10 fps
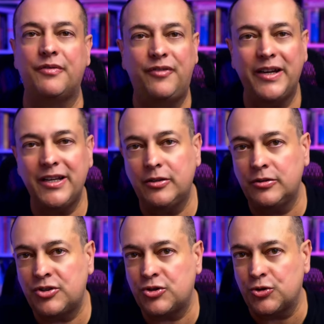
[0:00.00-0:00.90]
the
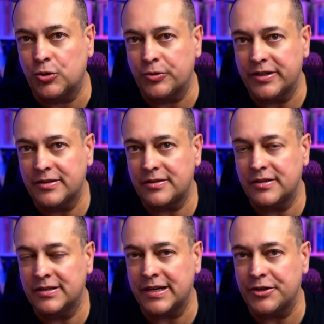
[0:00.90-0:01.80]
veiled
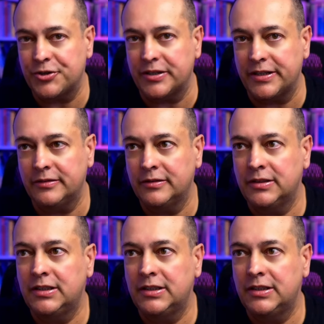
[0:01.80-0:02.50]
stories, essentially,